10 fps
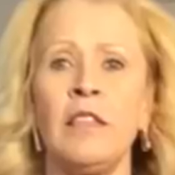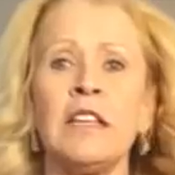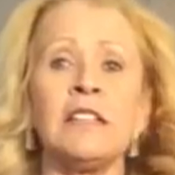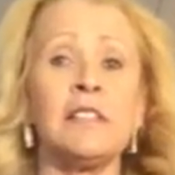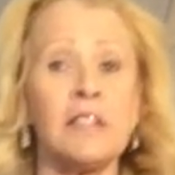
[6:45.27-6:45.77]

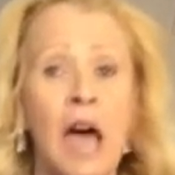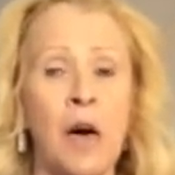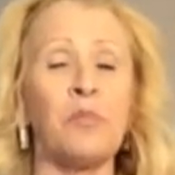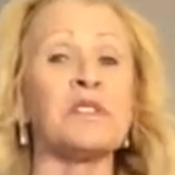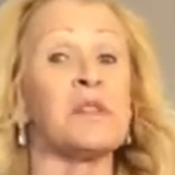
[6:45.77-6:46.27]
This
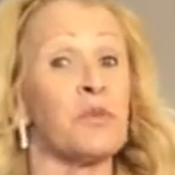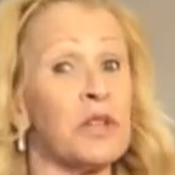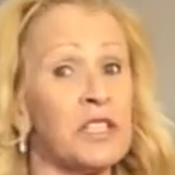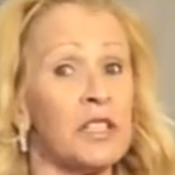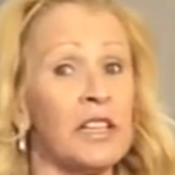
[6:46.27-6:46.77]
top was
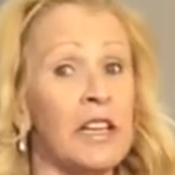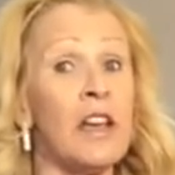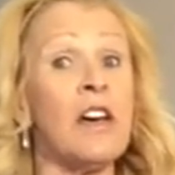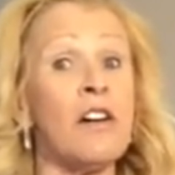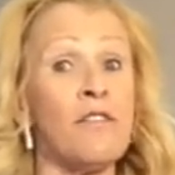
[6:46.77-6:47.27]

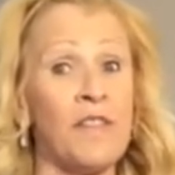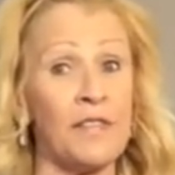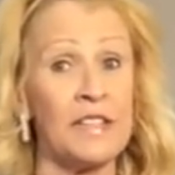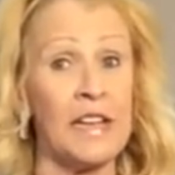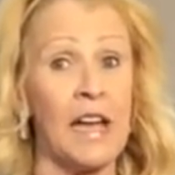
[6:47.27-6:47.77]
originally
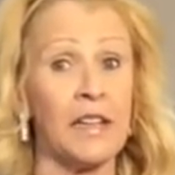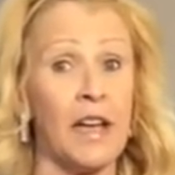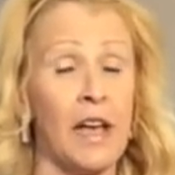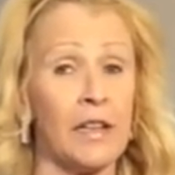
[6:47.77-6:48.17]
$59